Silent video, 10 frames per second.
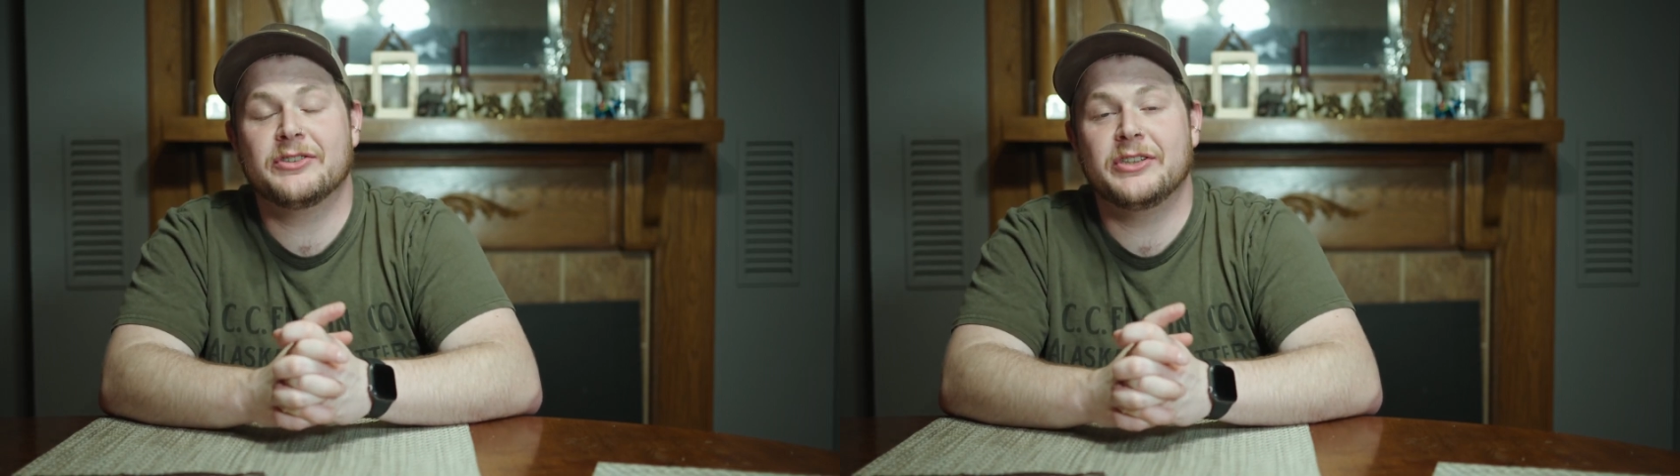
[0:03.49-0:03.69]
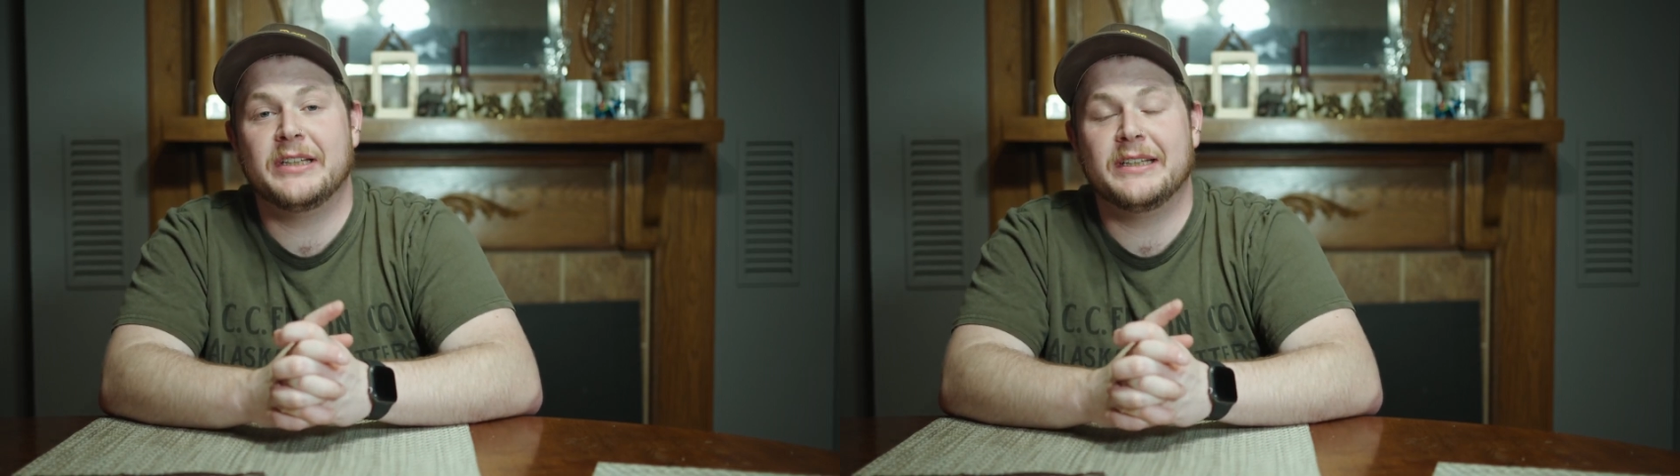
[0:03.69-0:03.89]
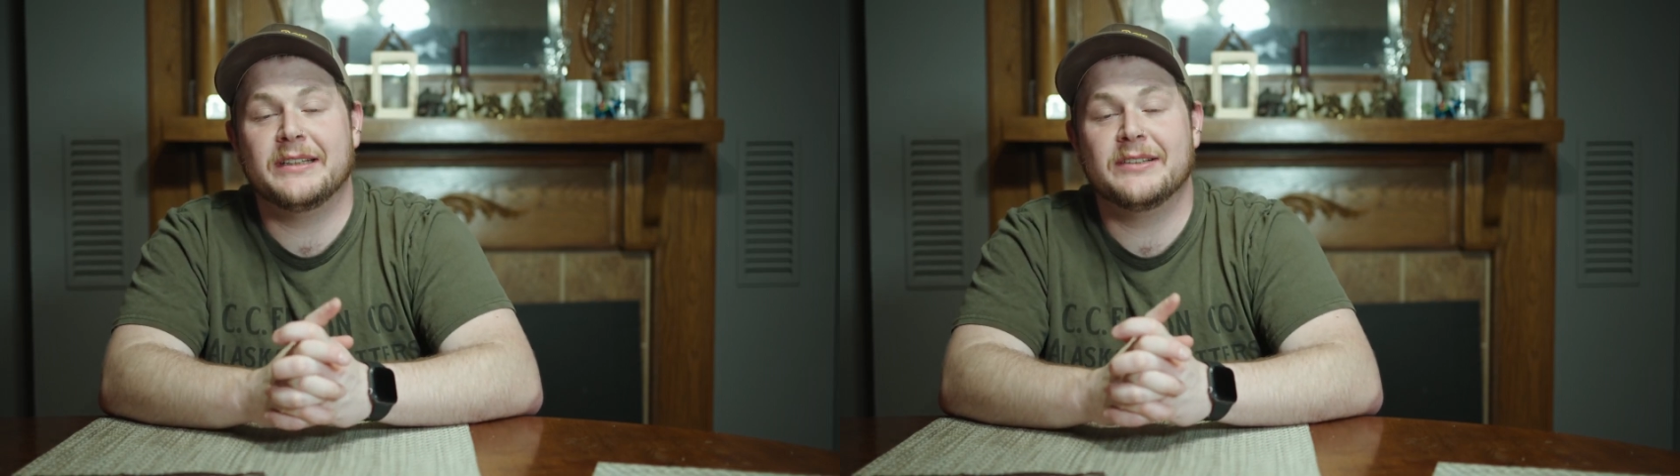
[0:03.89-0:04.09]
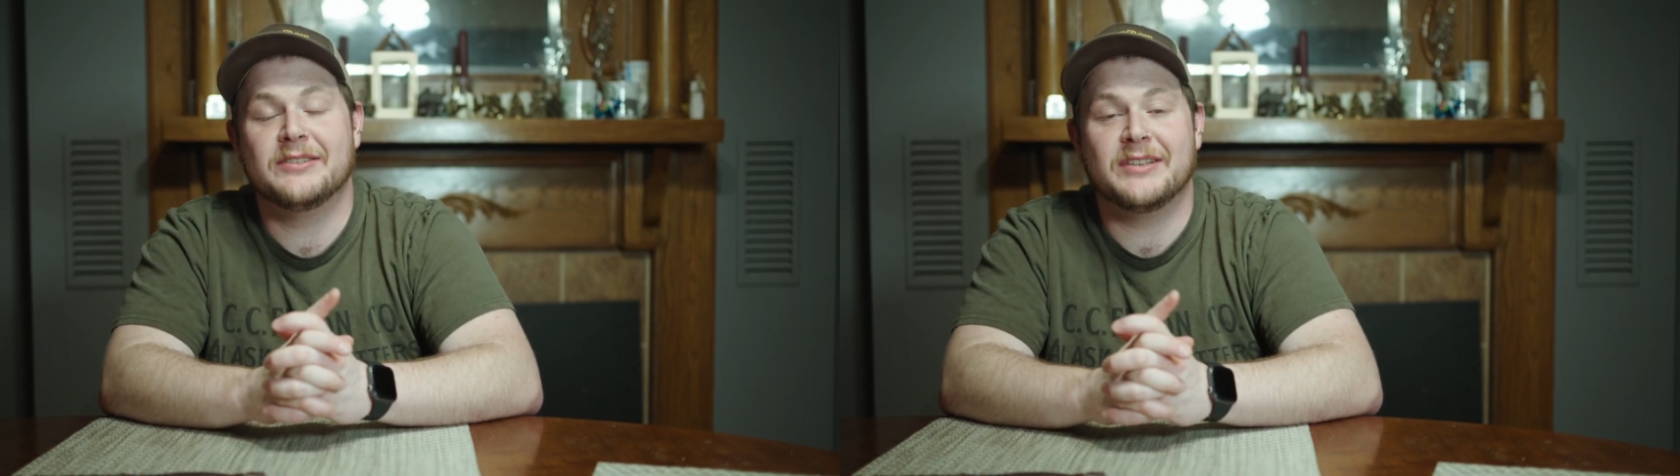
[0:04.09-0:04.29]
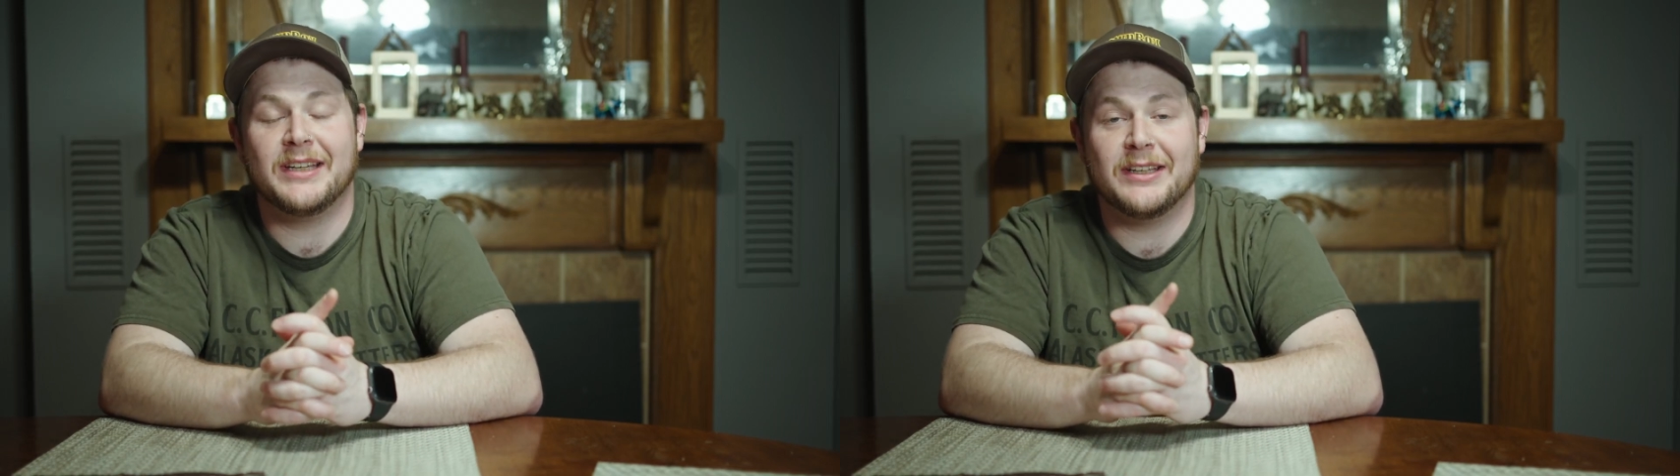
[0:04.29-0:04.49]
She
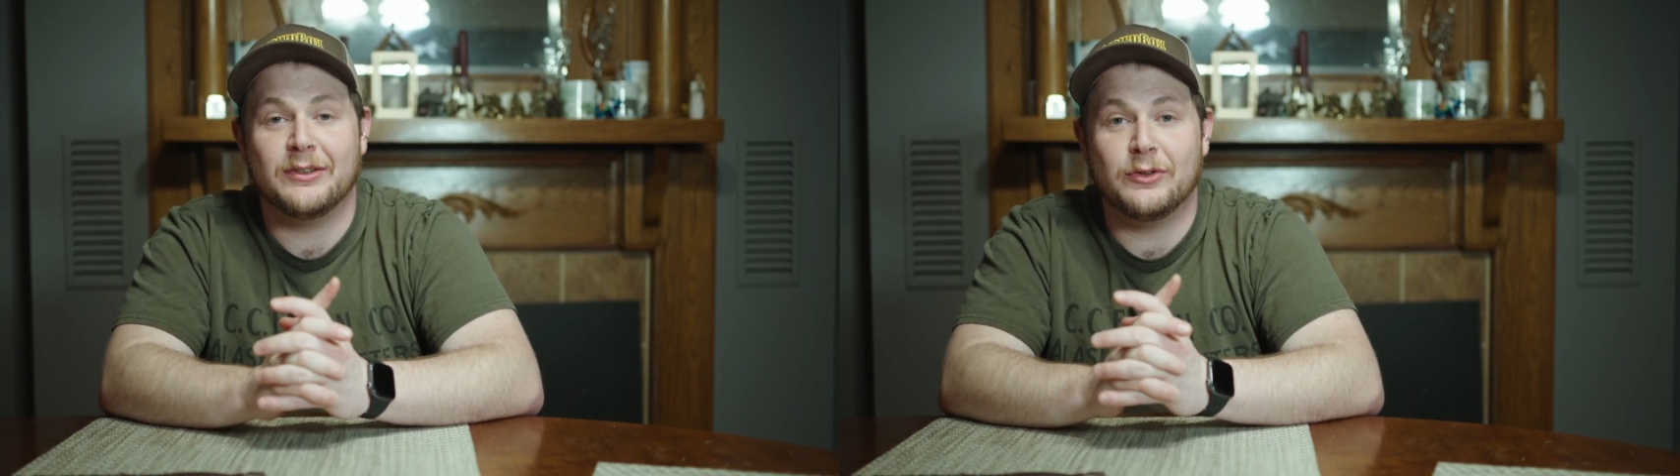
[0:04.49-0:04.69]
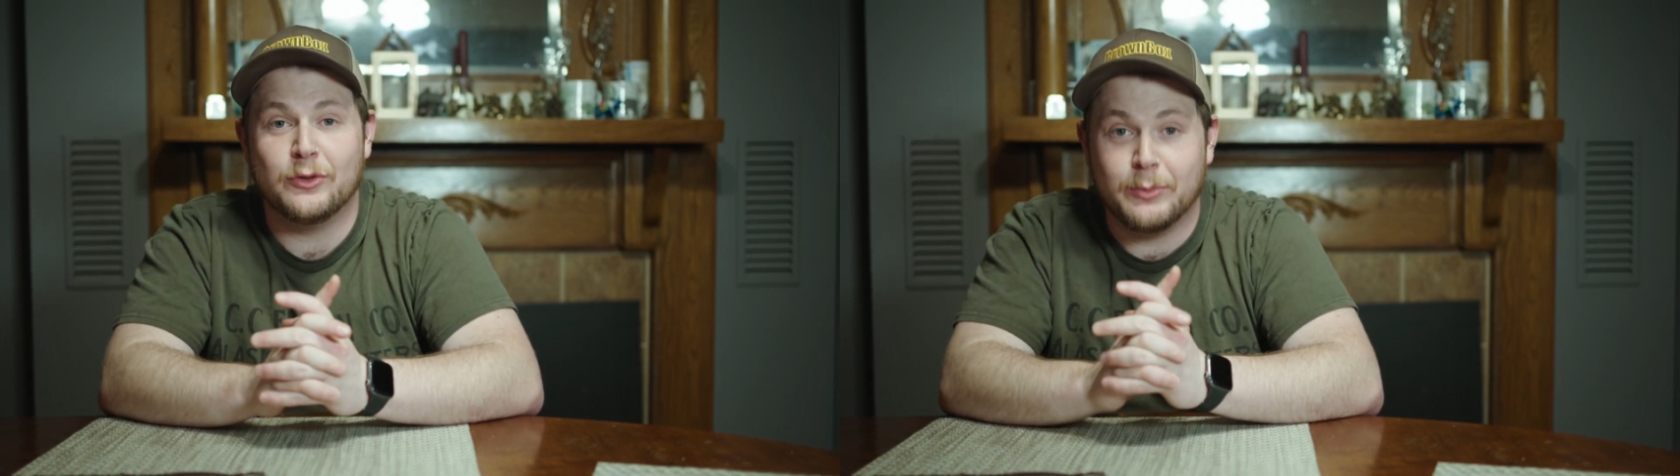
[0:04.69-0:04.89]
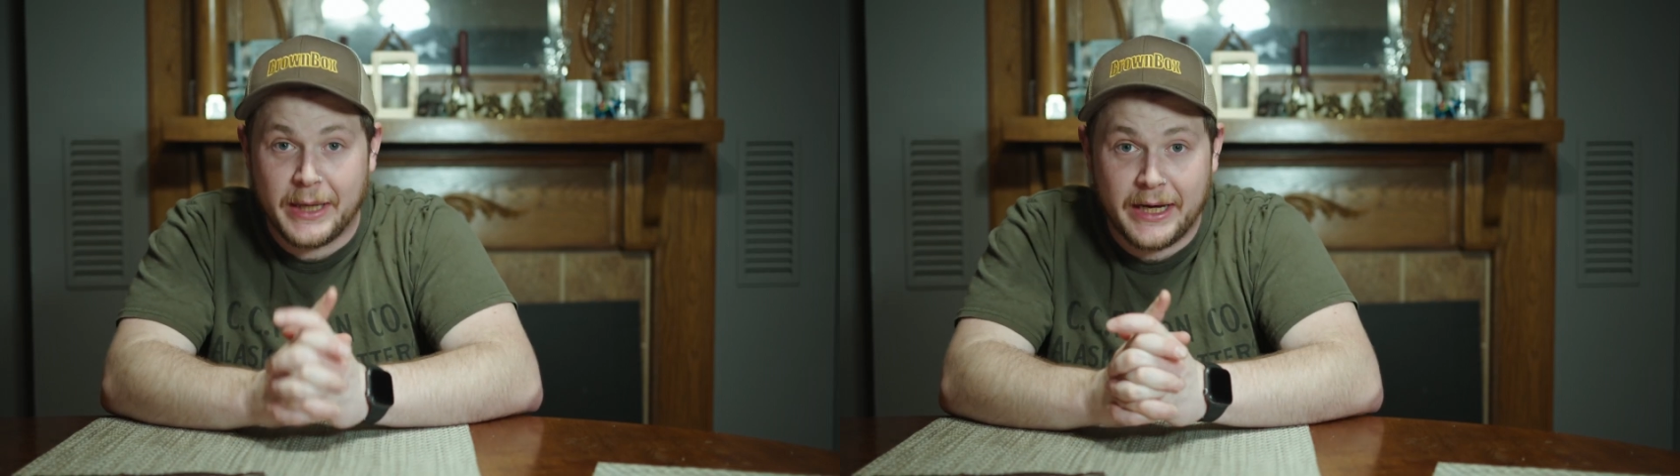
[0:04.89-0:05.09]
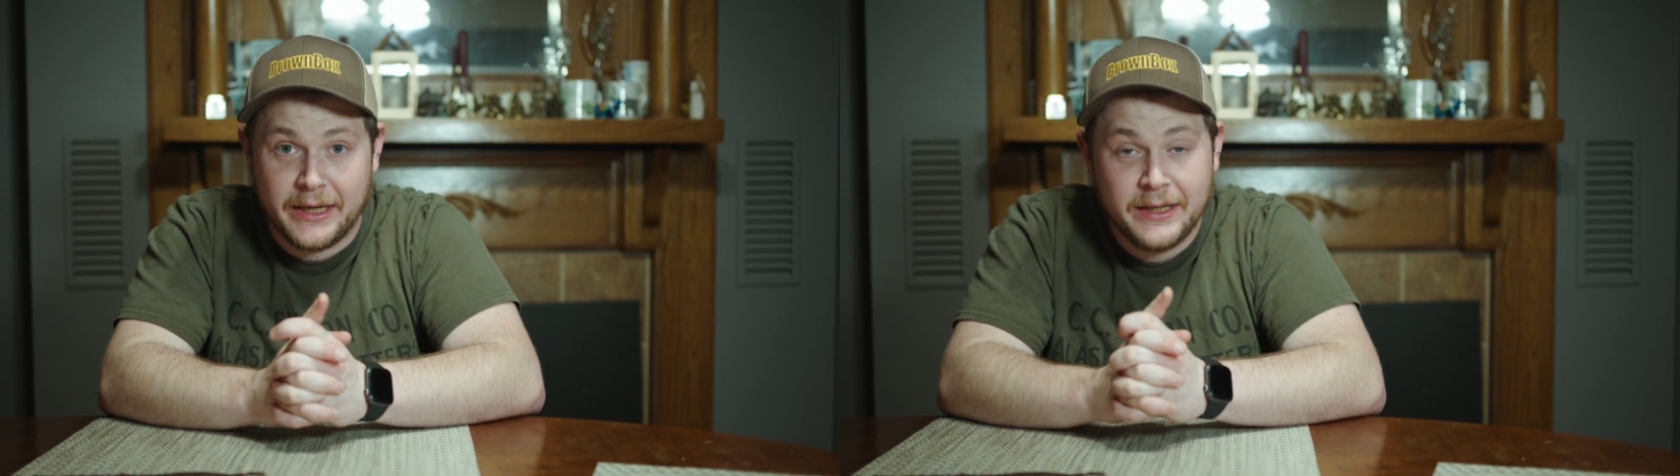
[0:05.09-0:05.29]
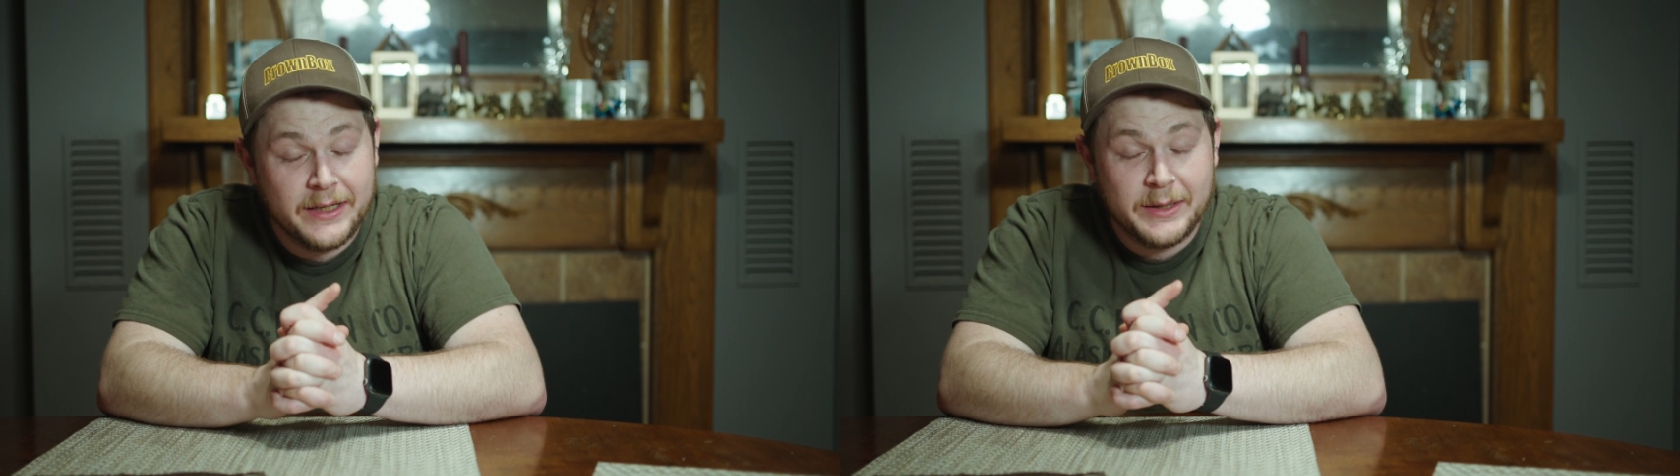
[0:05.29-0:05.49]
is in Dubai